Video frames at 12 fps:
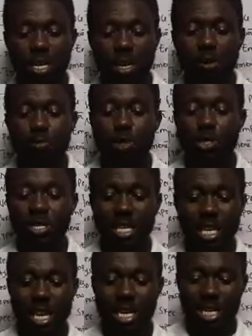
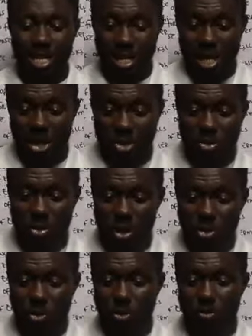lacking in Nigeria
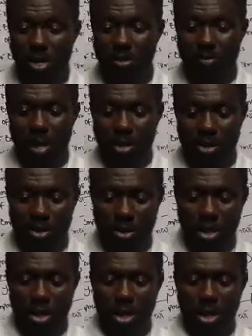due to many factors.